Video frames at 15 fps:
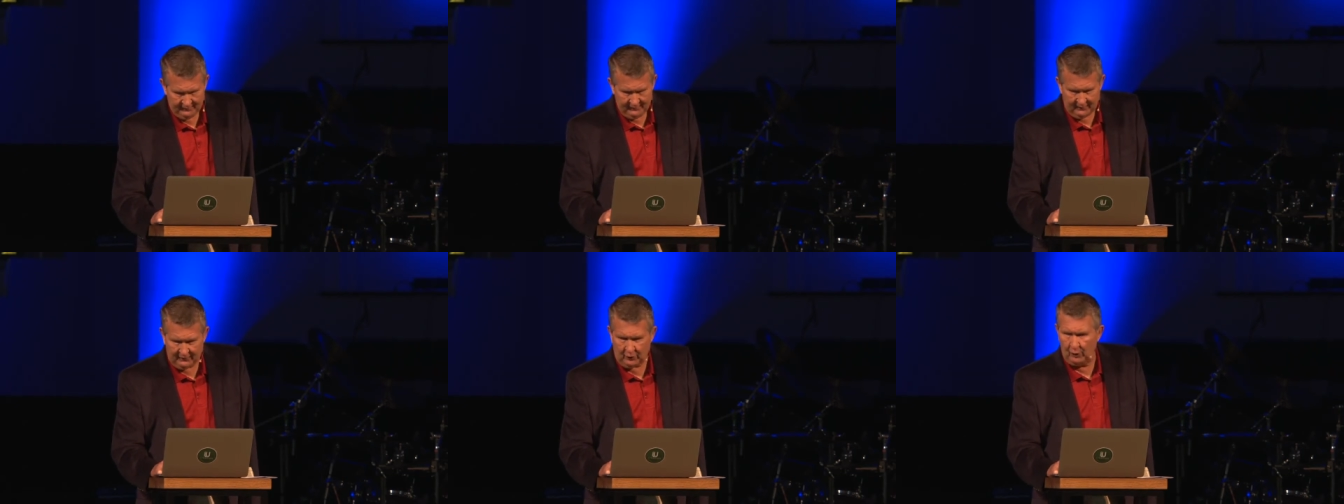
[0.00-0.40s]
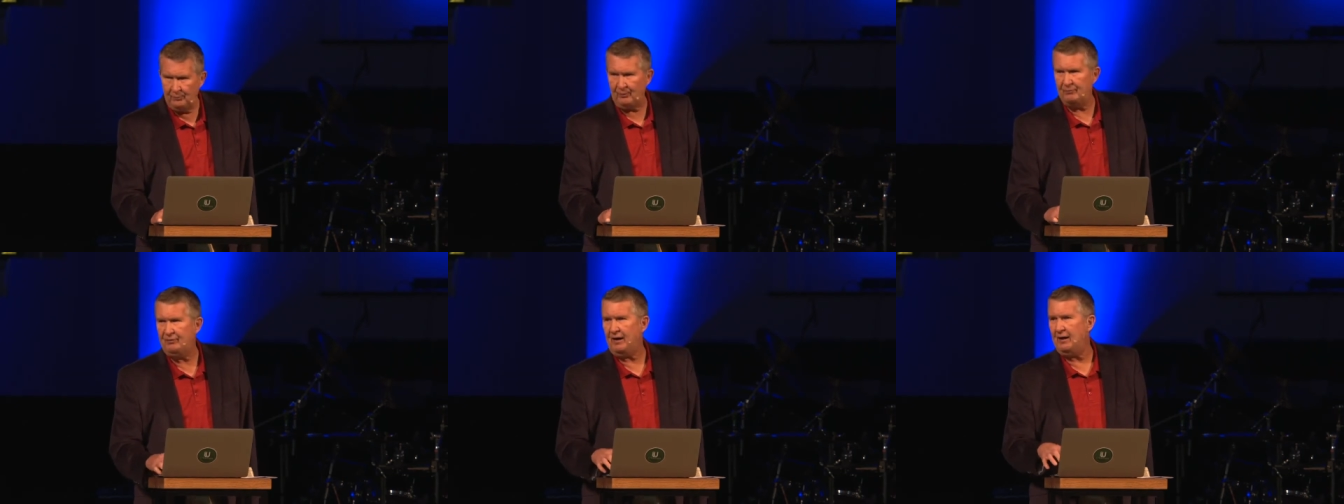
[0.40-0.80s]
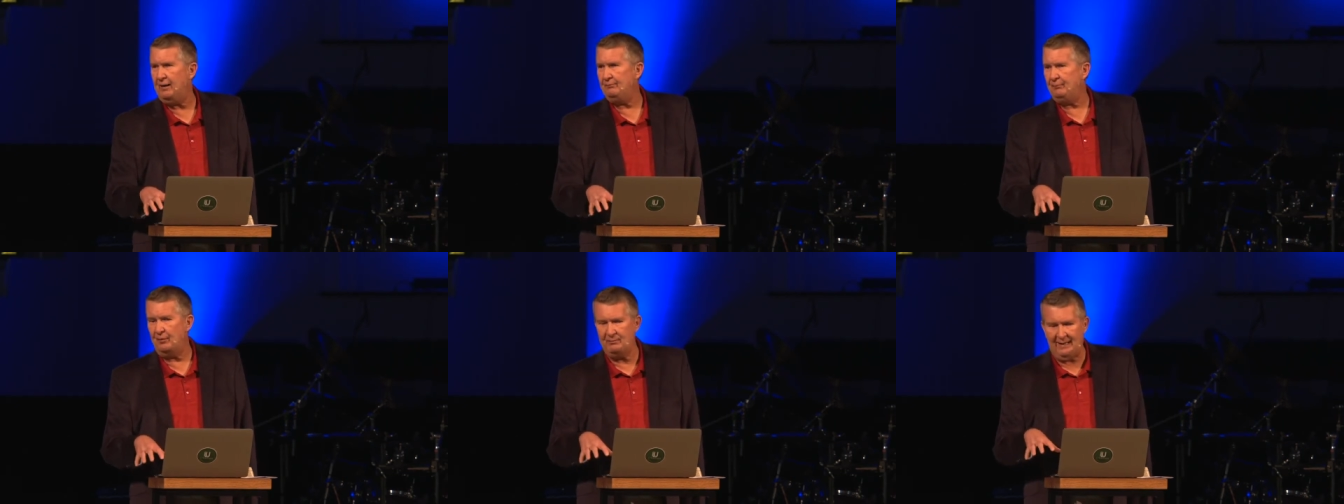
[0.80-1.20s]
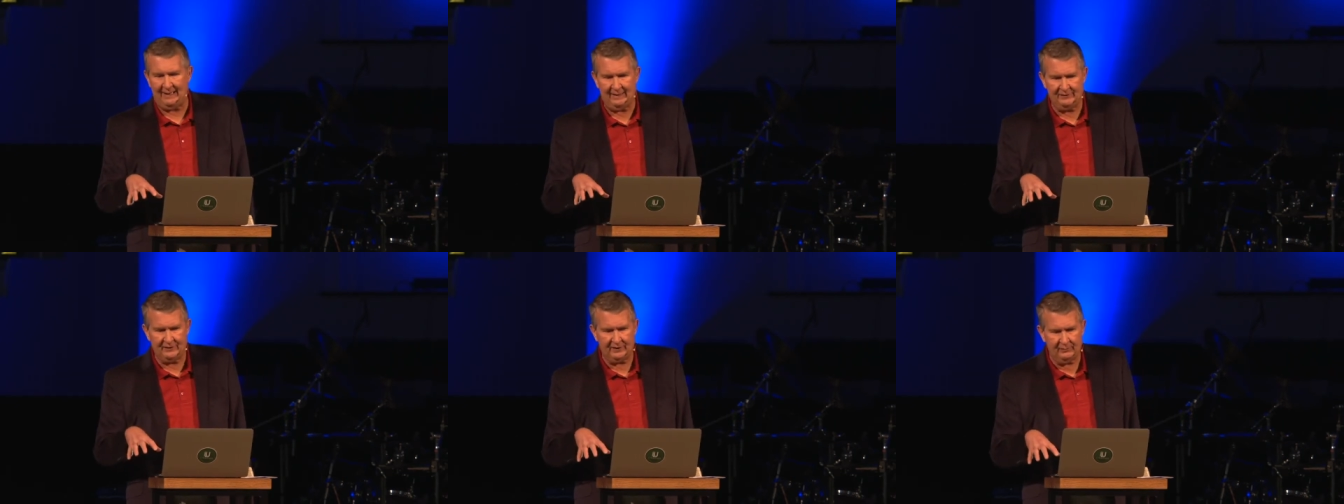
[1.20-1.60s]
A group of
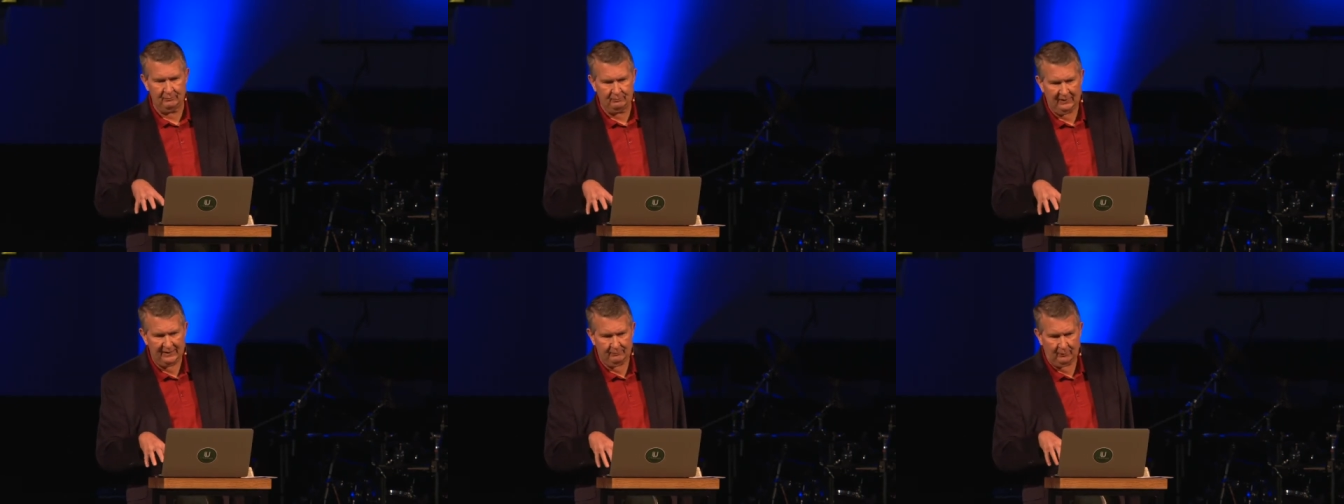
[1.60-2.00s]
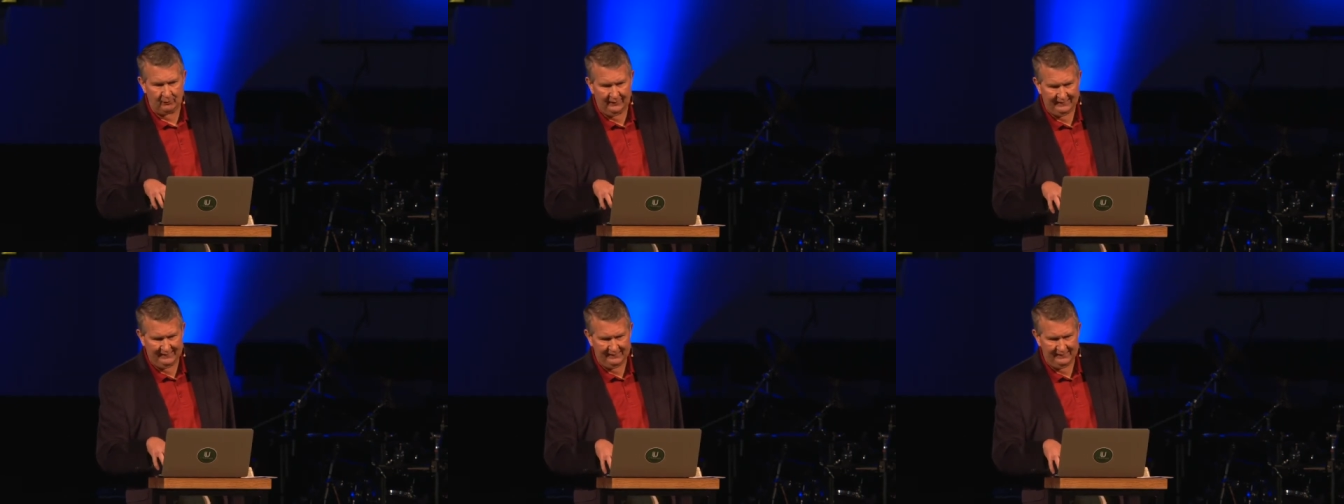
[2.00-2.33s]
compromising people had